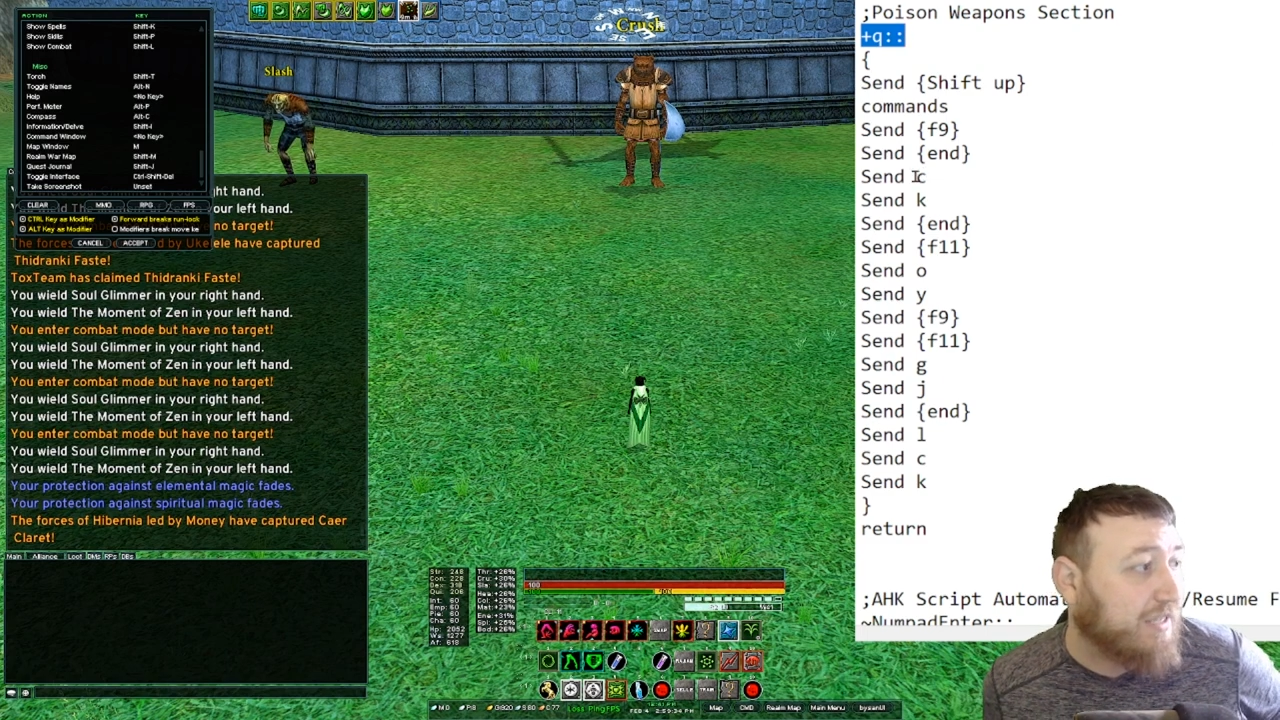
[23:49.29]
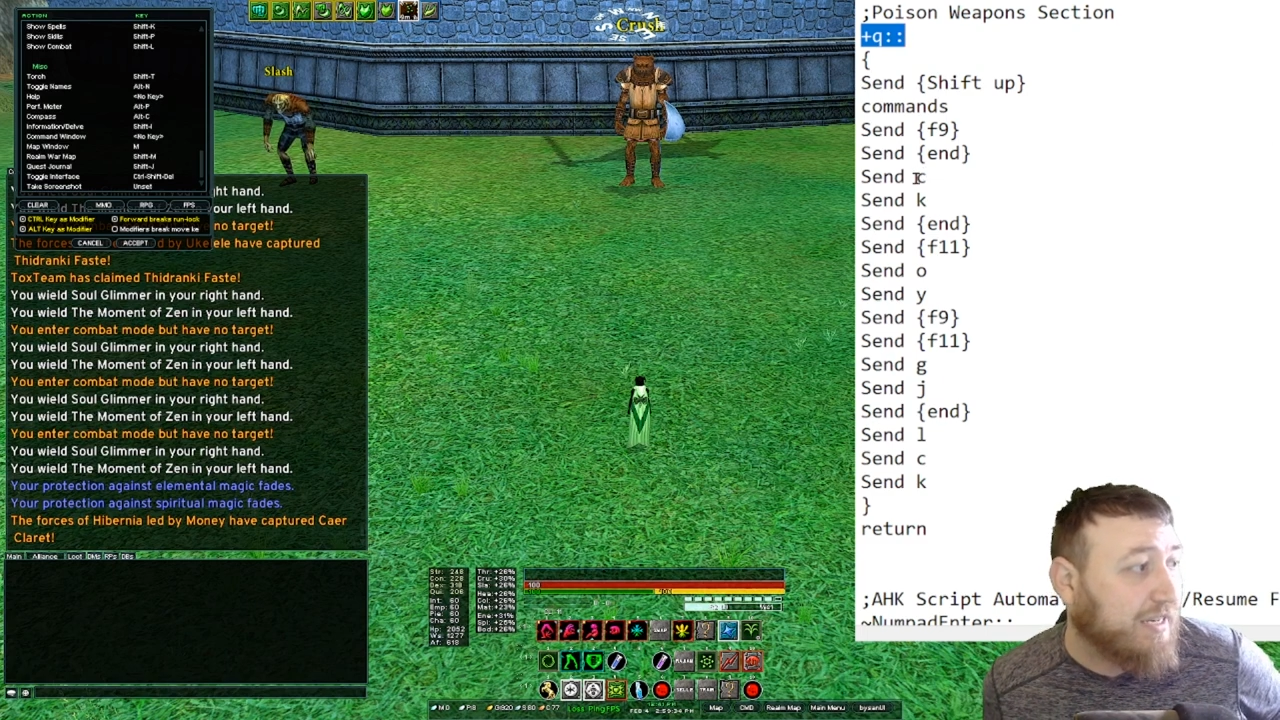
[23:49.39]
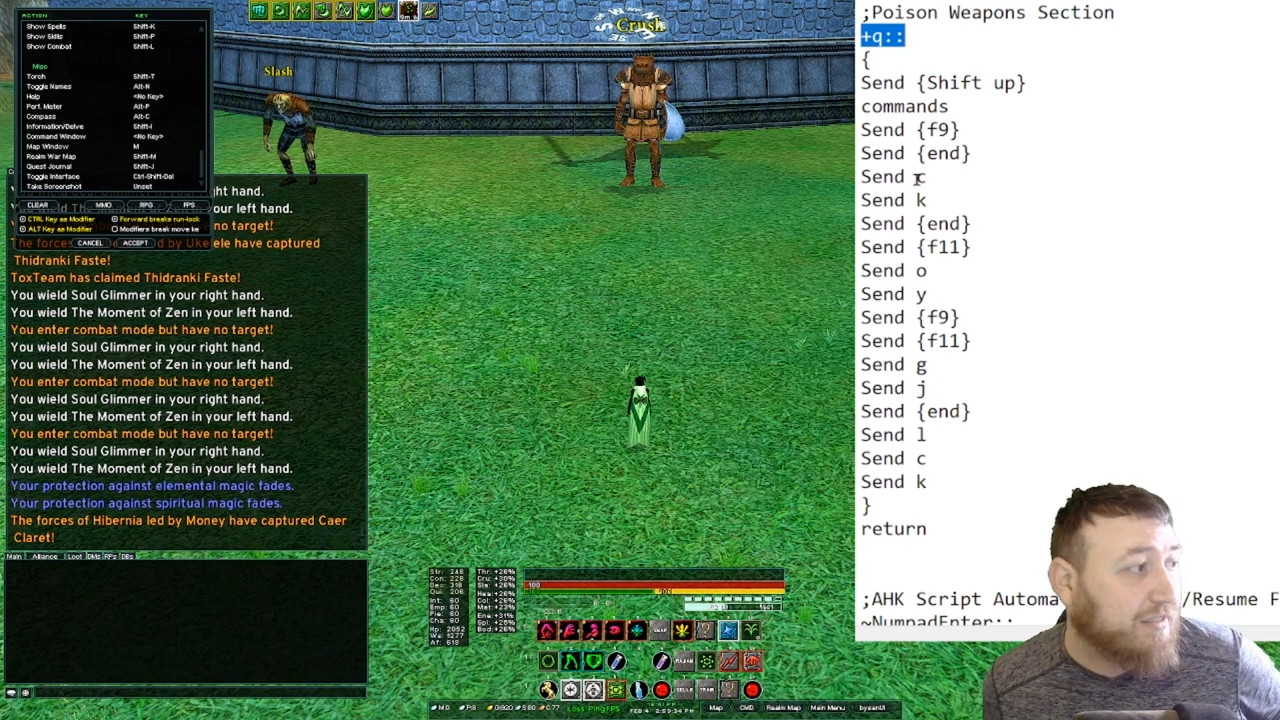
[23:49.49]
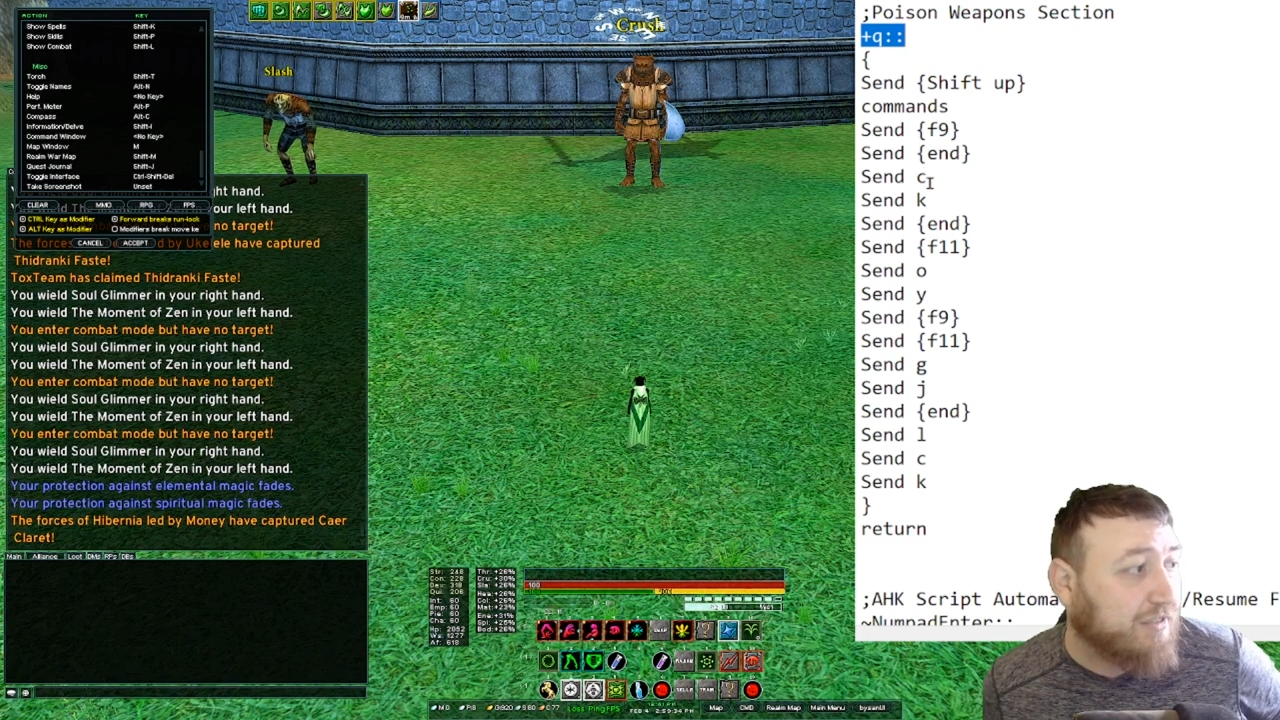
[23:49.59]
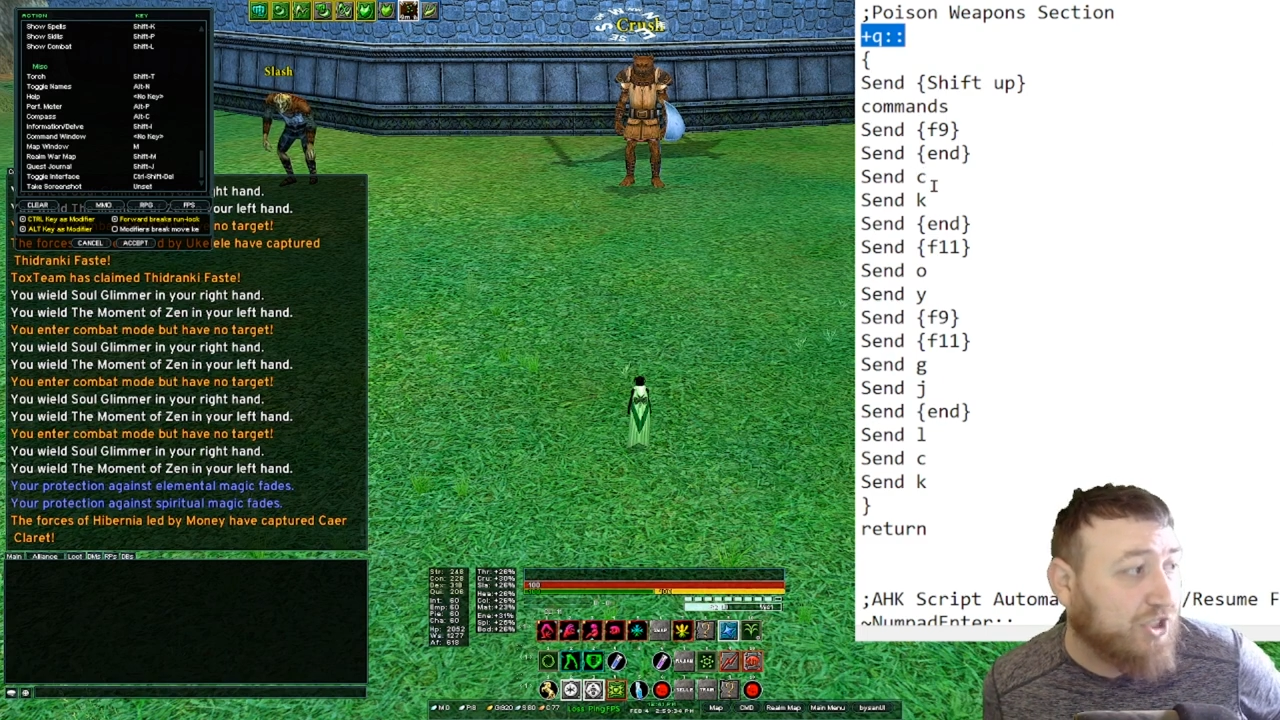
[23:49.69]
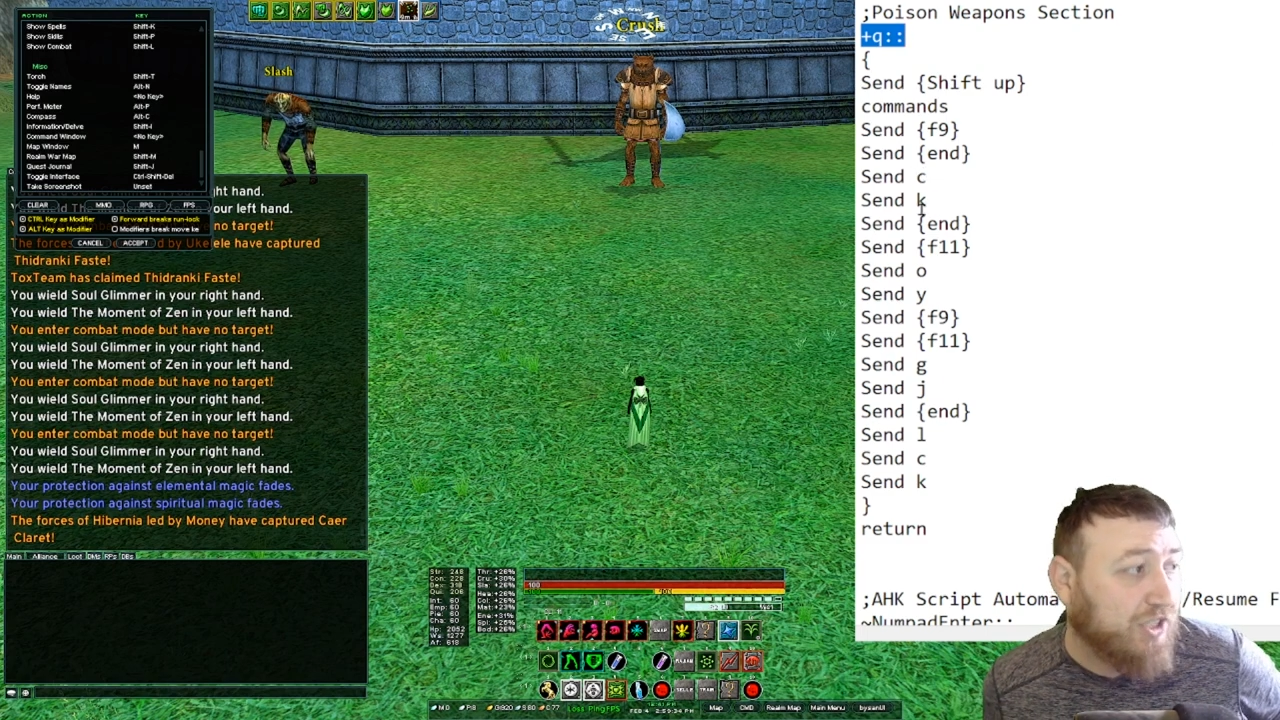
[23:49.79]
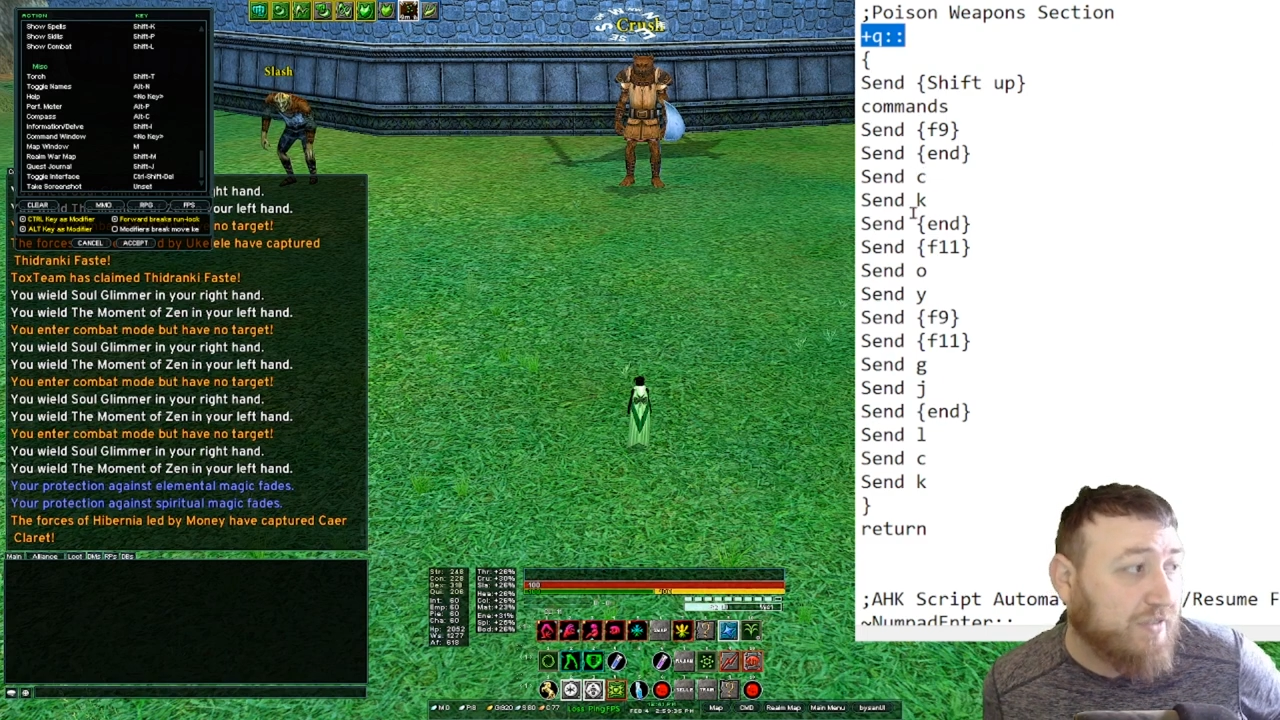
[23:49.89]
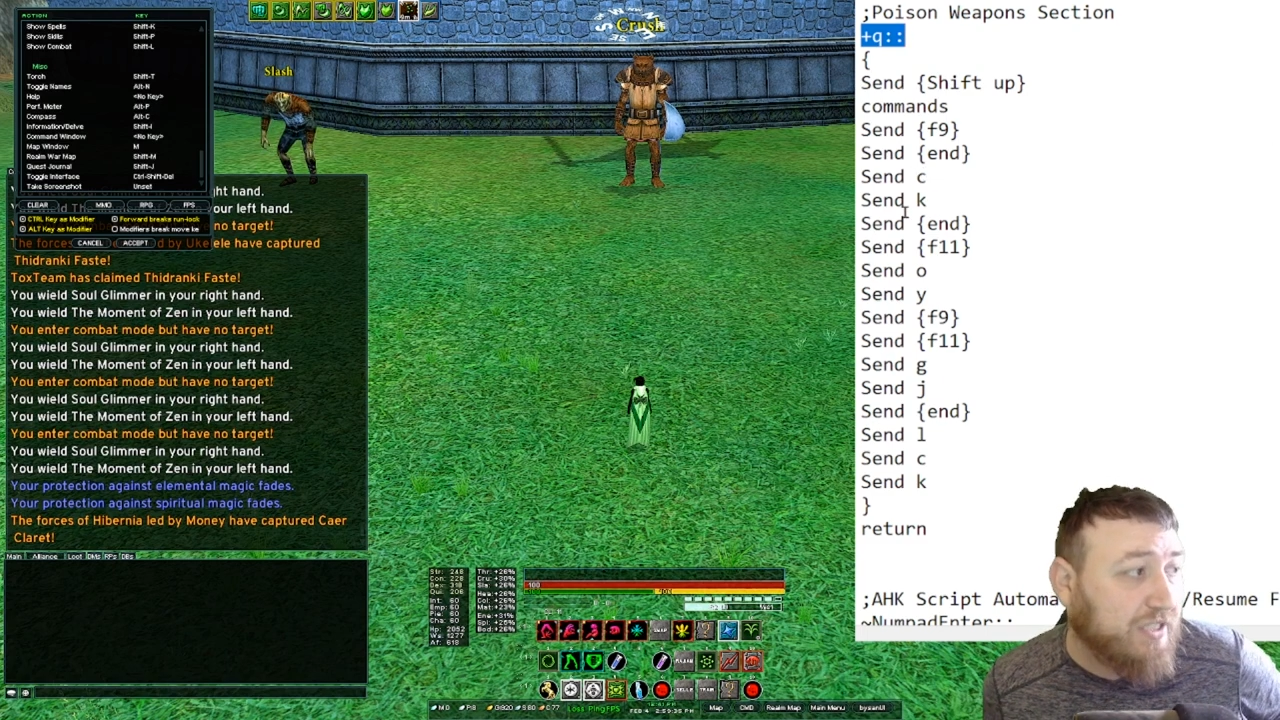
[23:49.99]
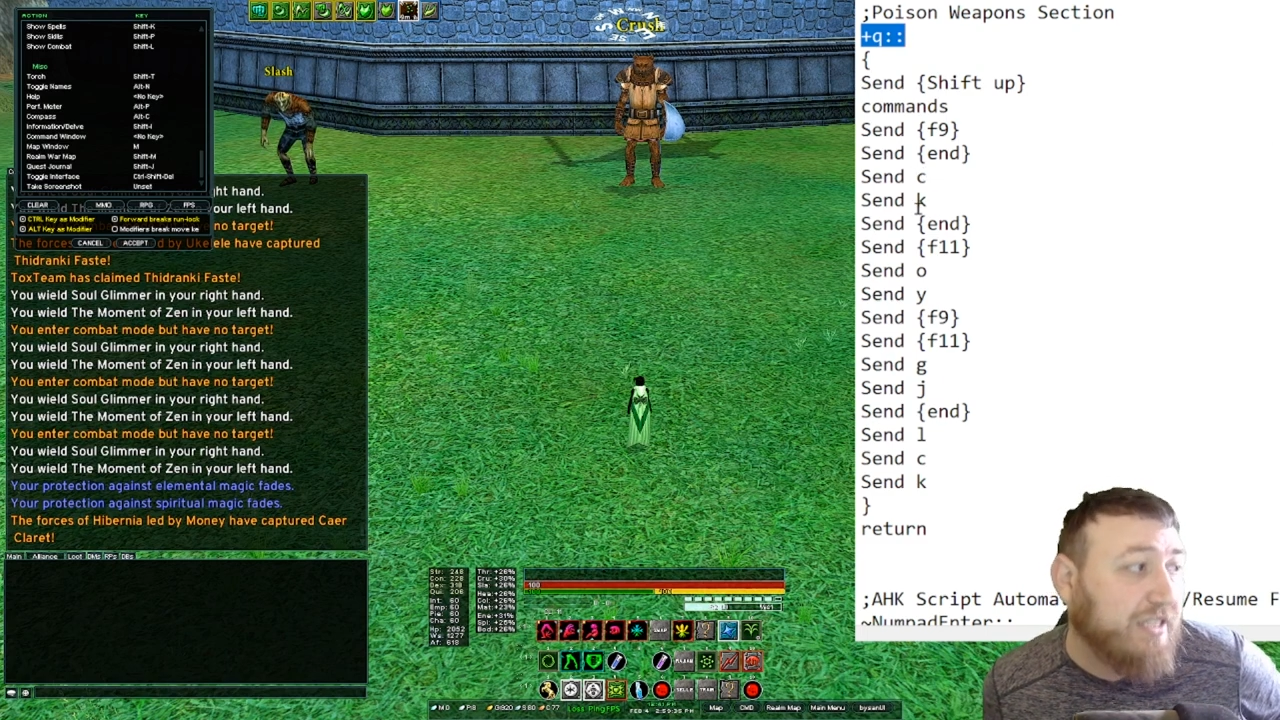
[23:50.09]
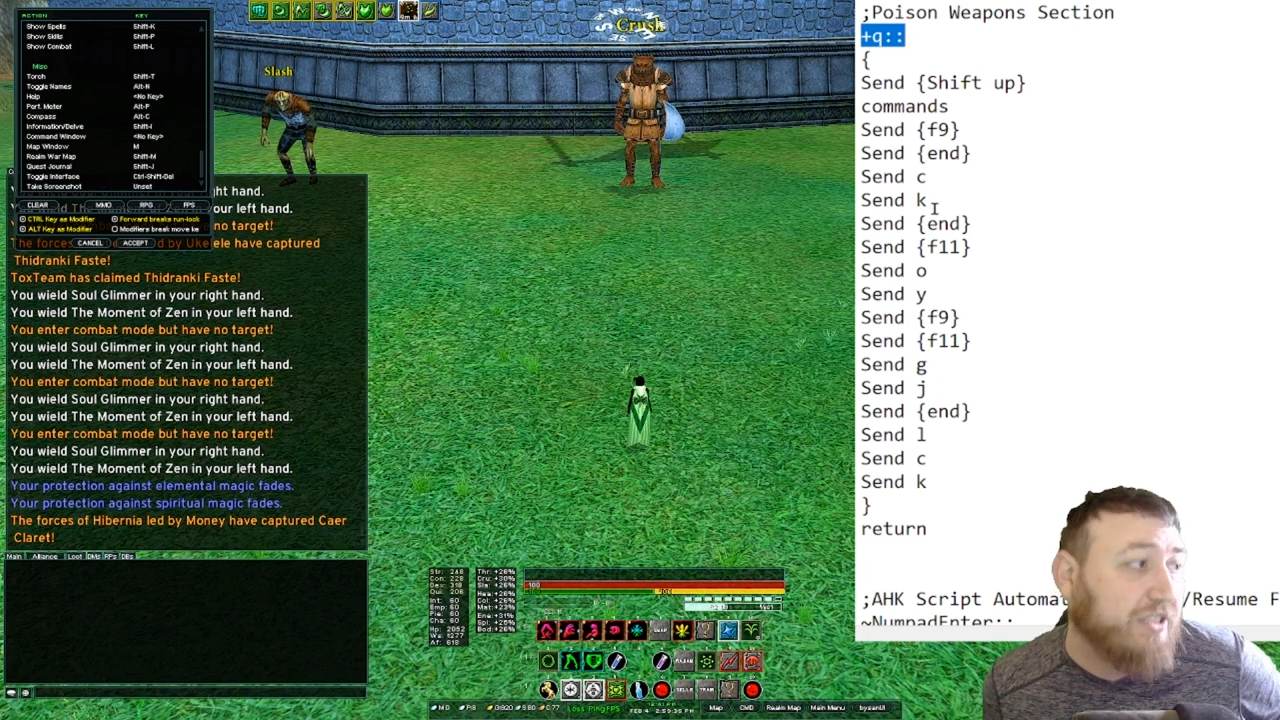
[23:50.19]
like
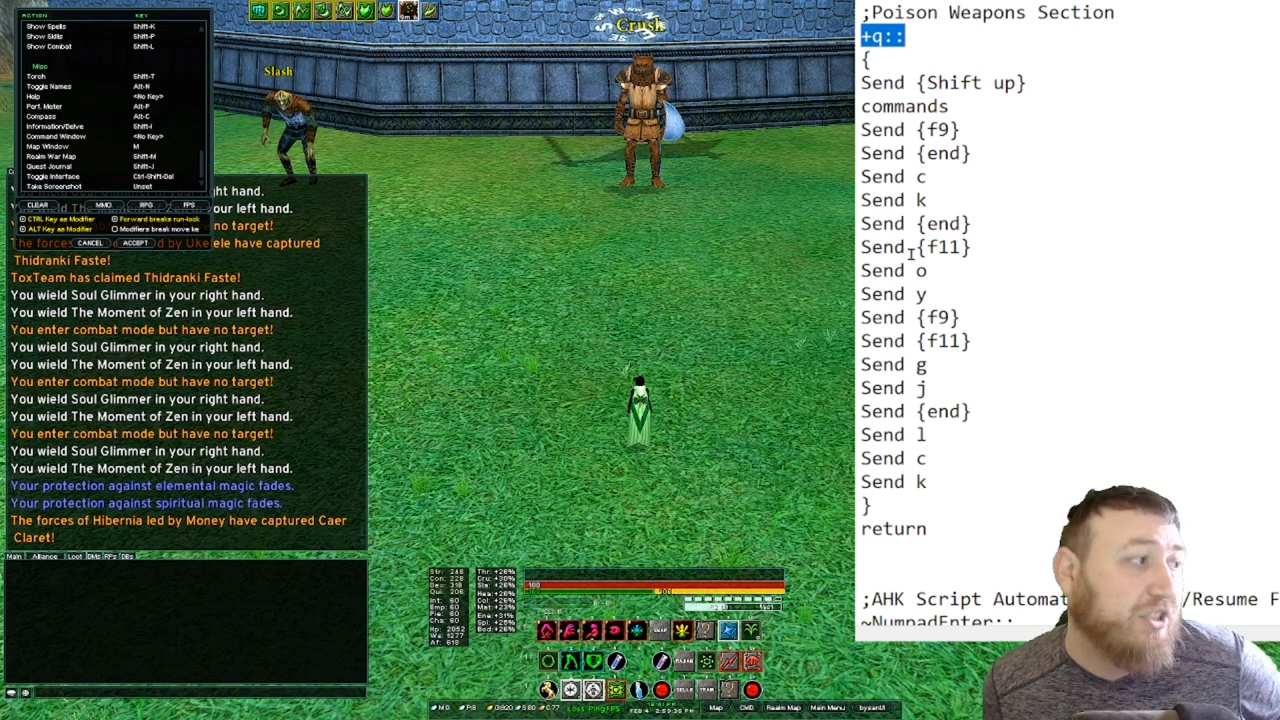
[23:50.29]
shift C,